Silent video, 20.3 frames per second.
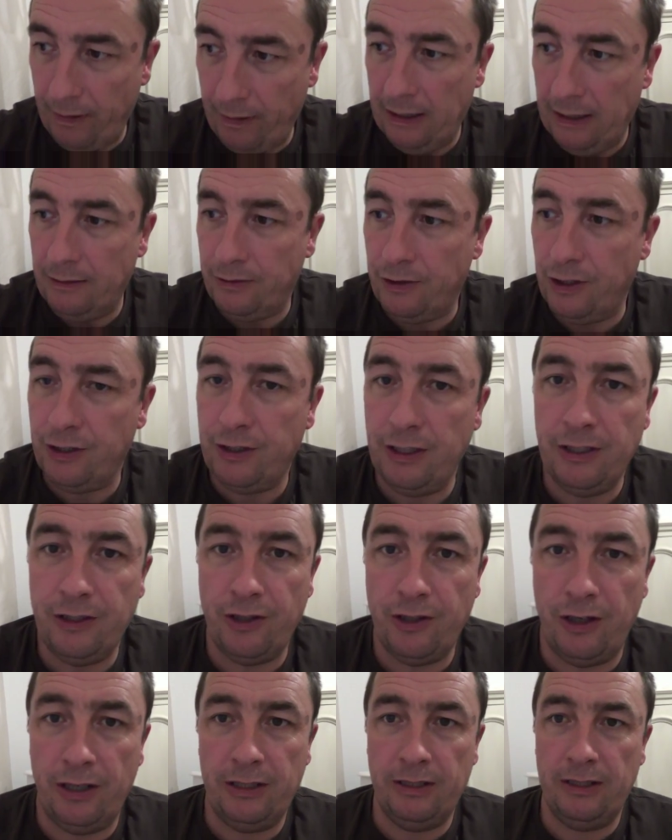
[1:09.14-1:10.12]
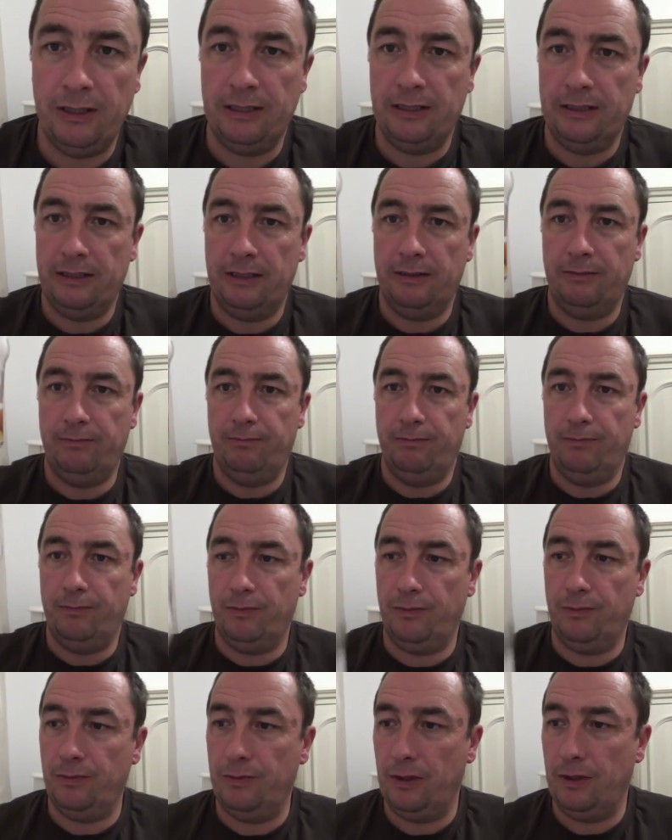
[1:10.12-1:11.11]
I'm just enjoying the
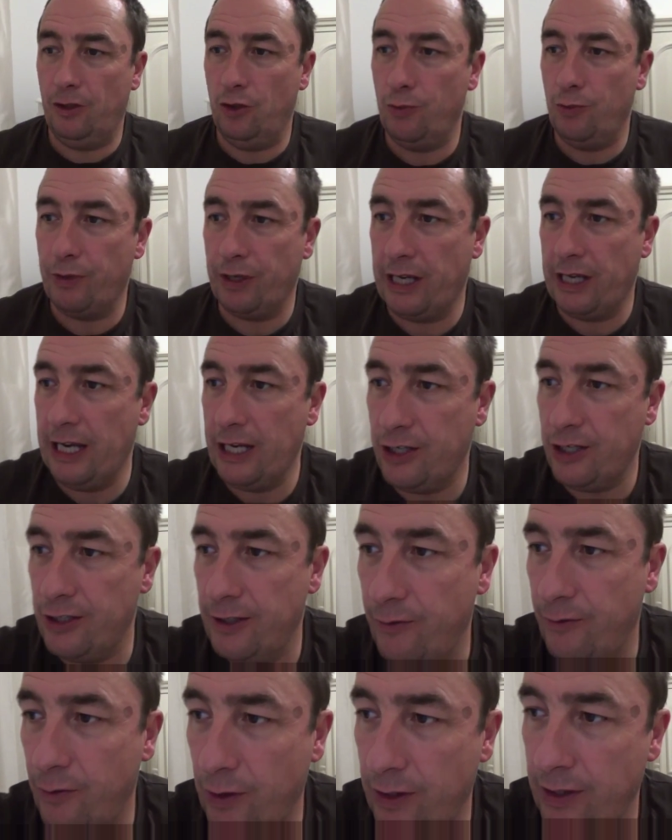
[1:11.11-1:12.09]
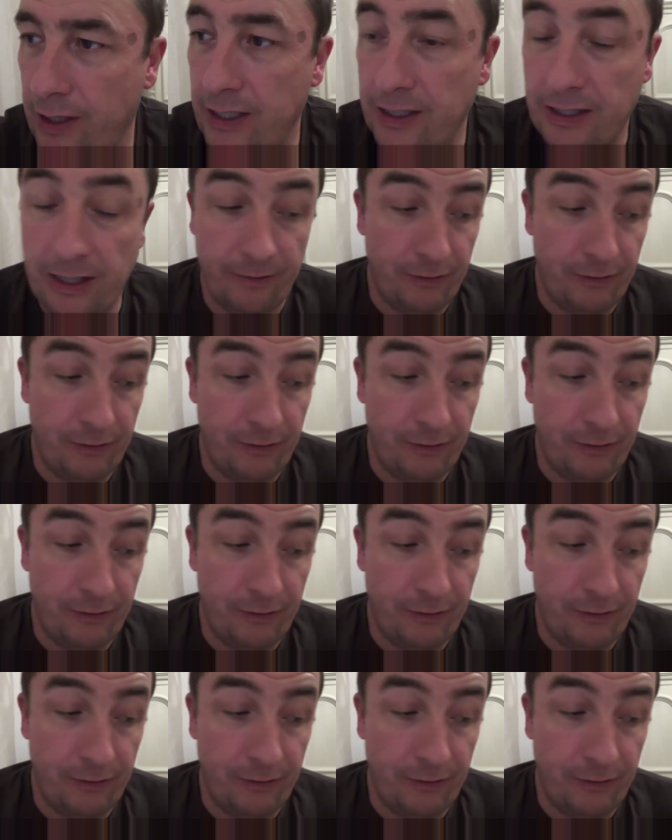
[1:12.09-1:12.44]
lubrication of one of these.